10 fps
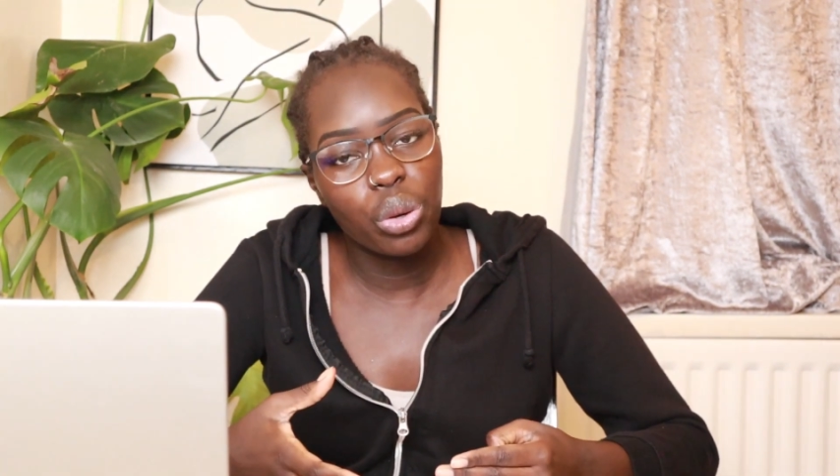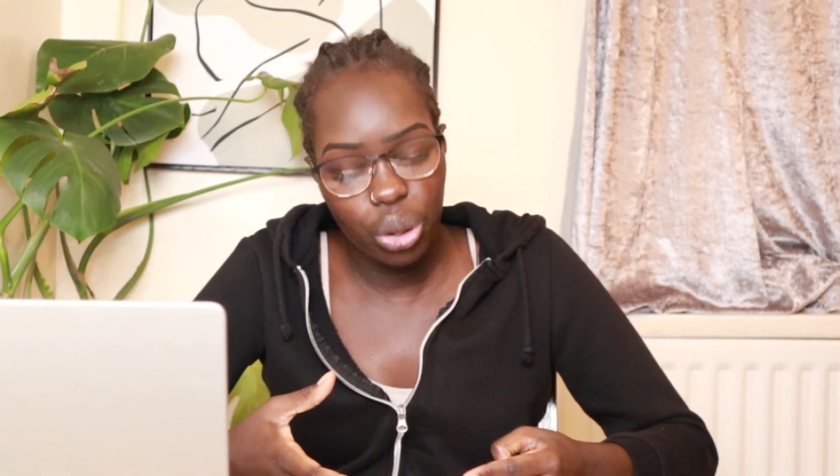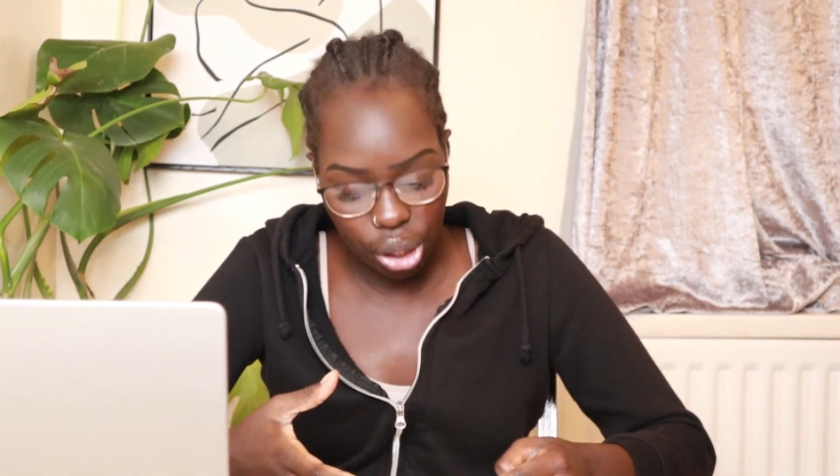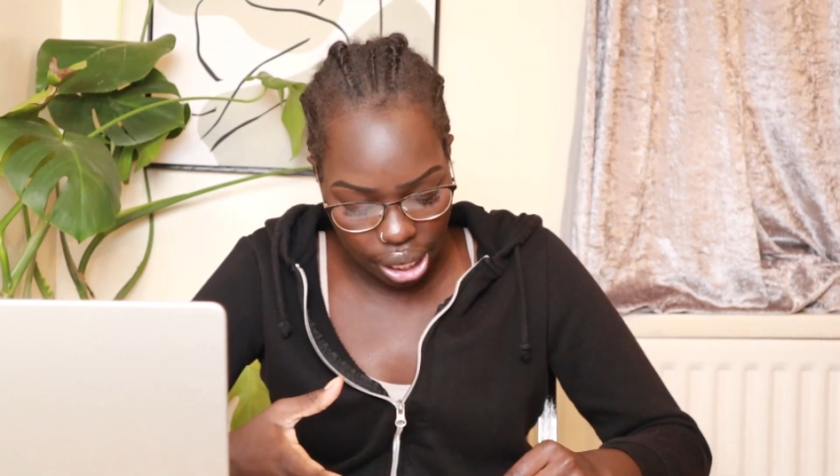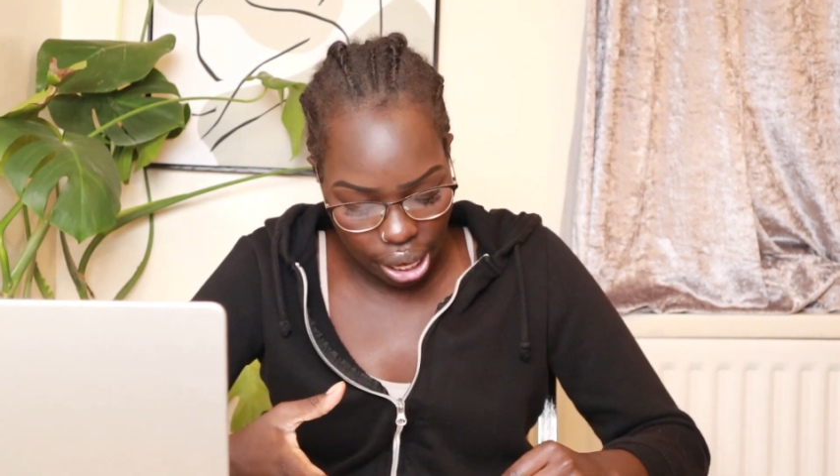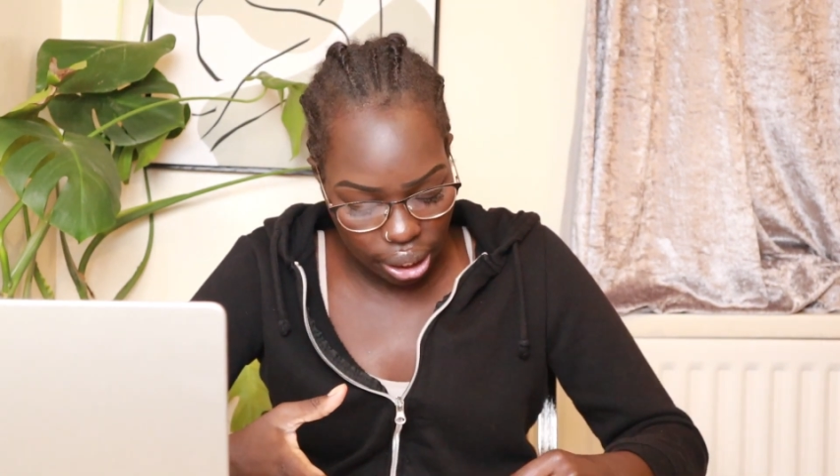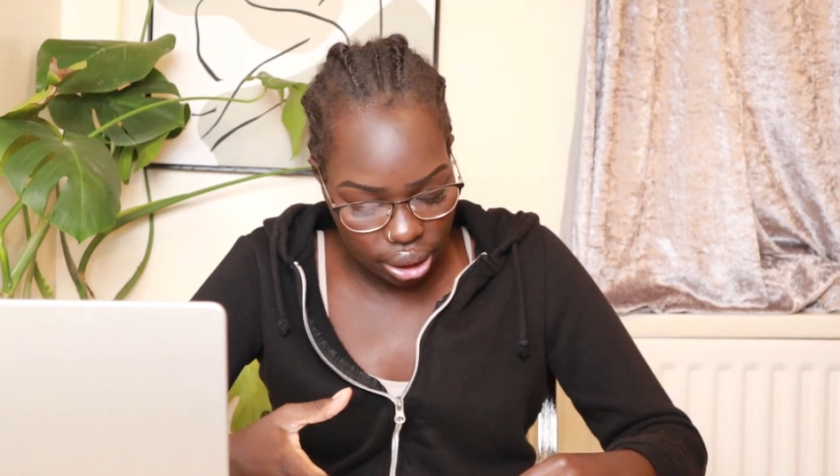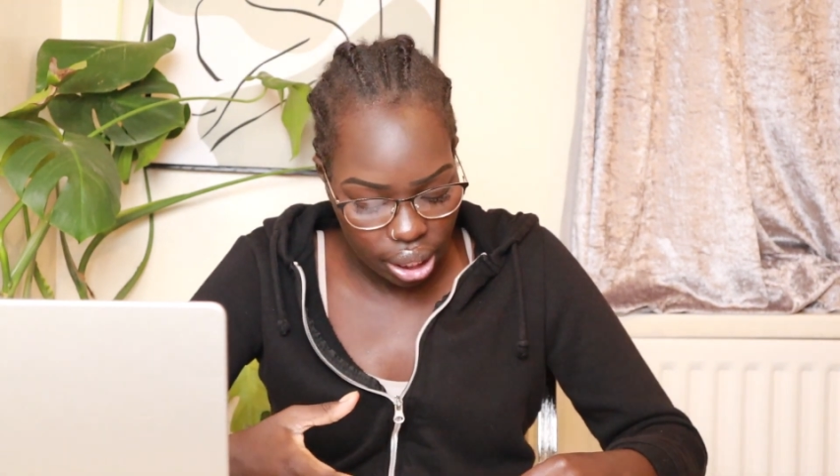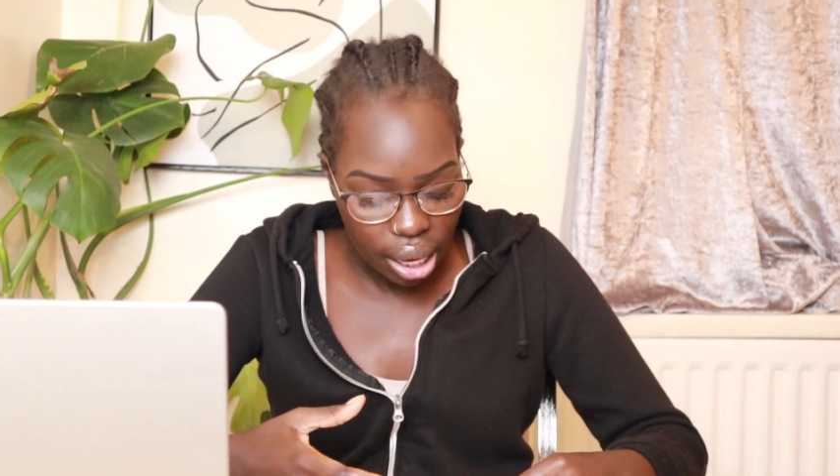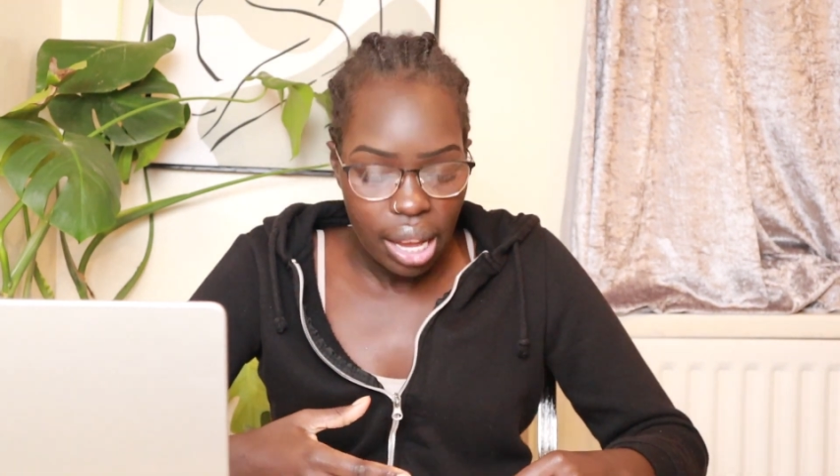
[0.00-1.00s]
could get.
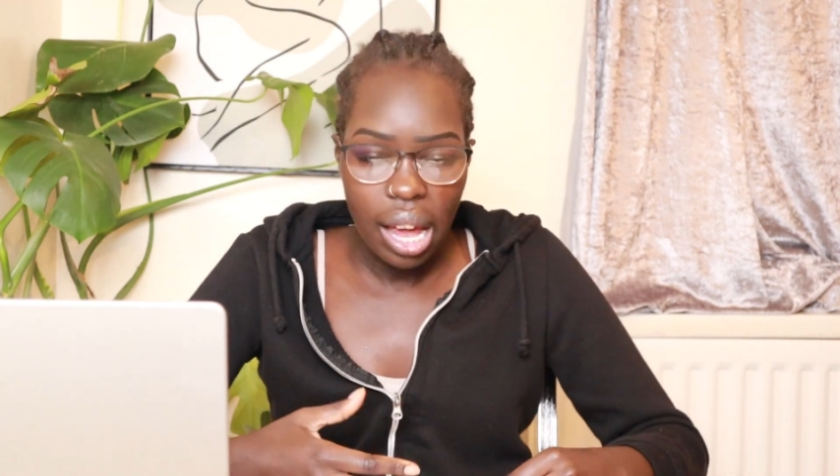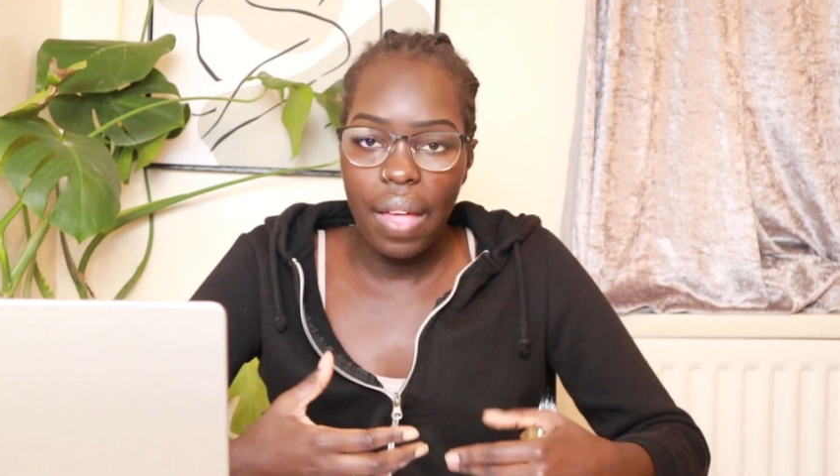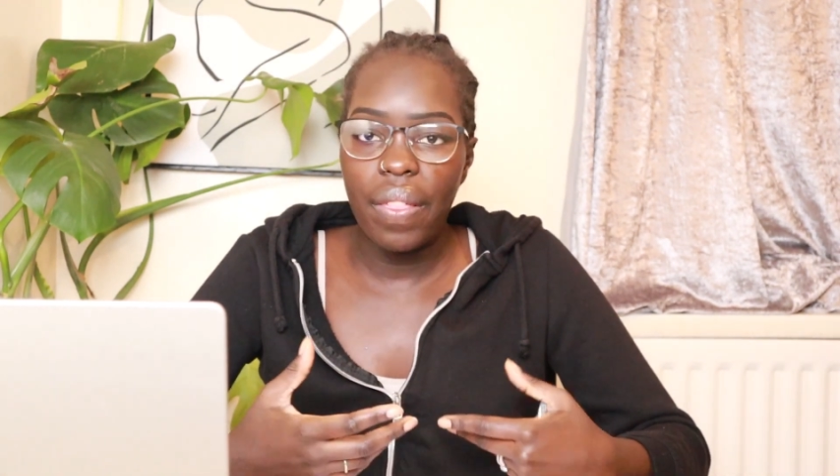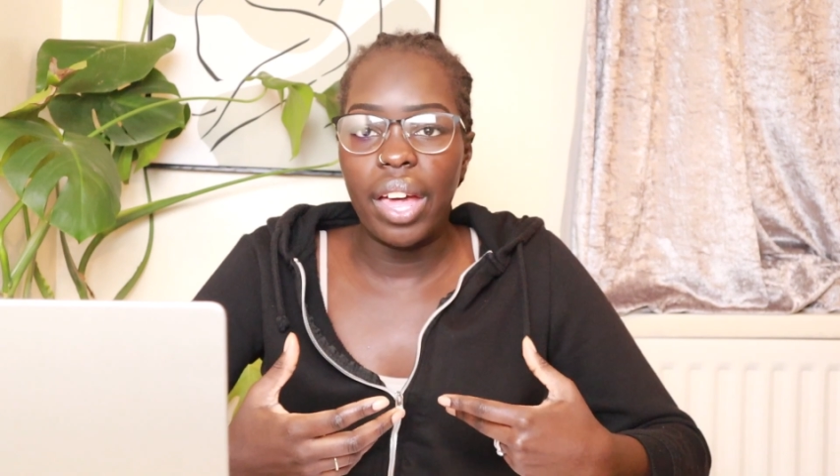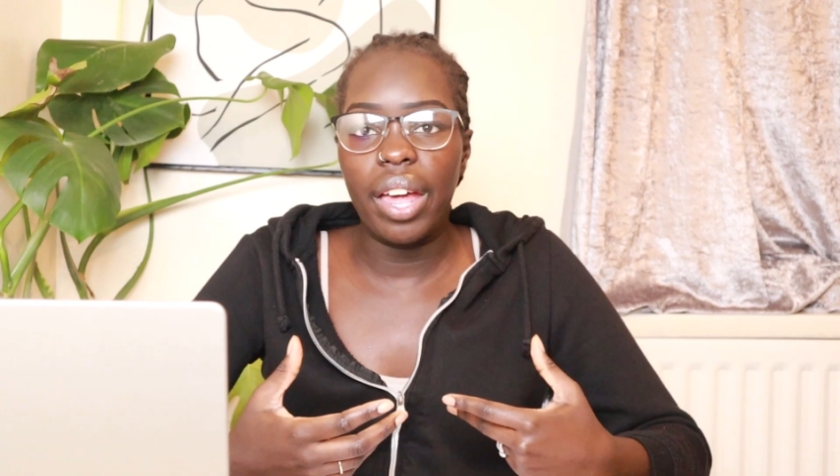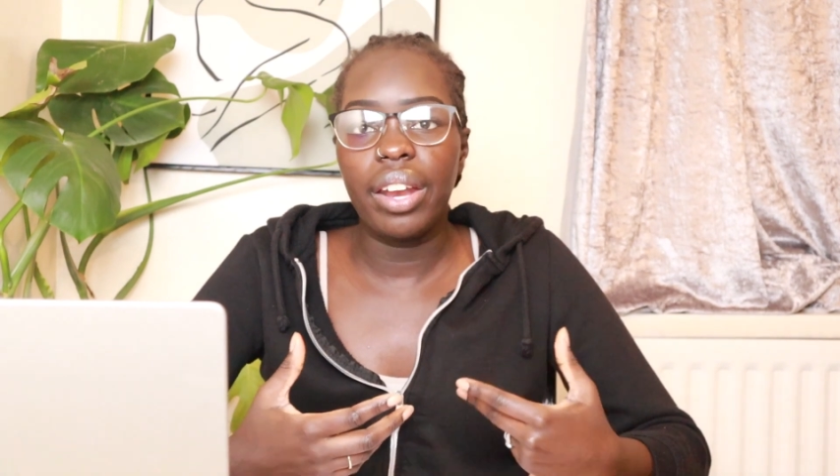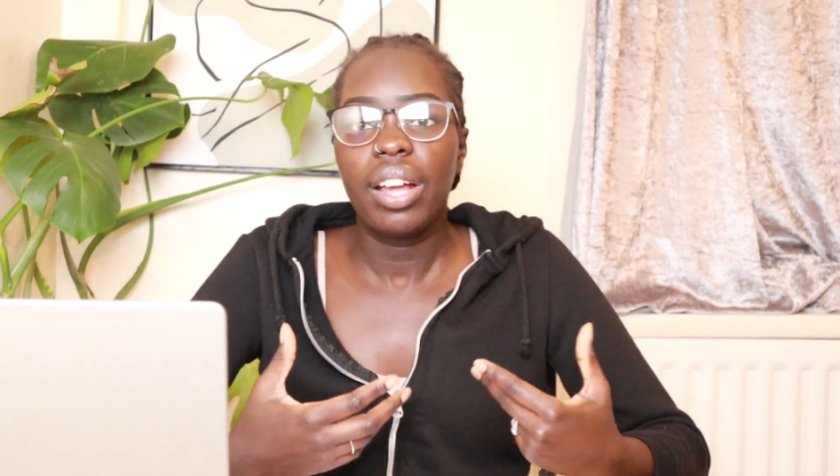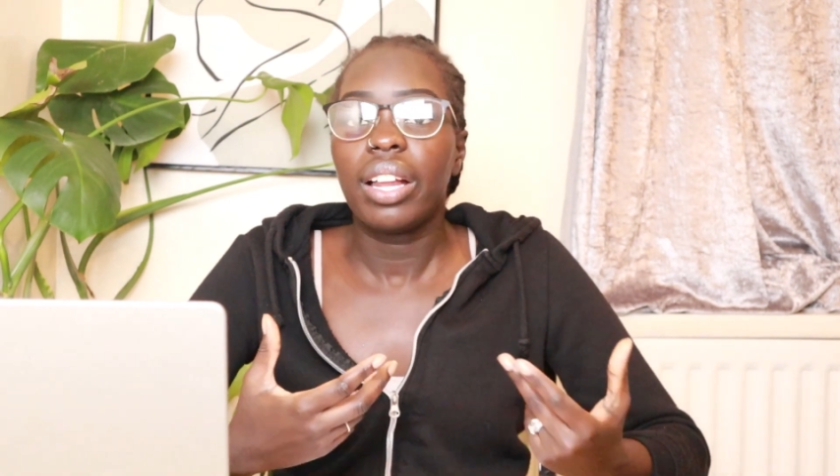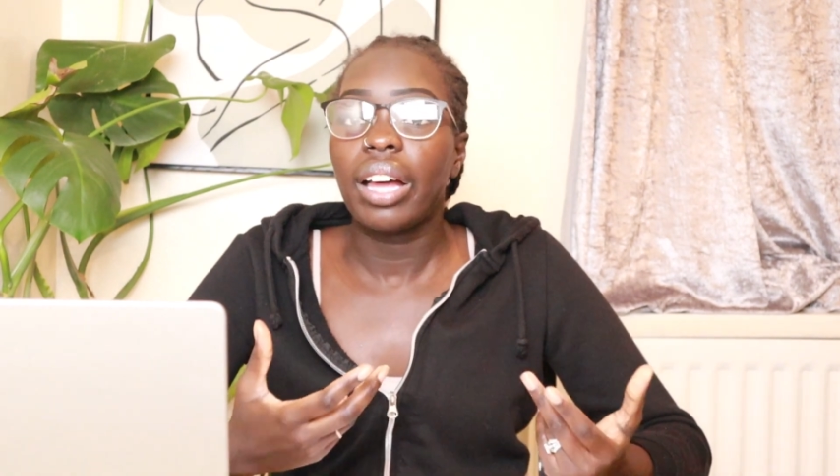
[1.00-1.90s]
And then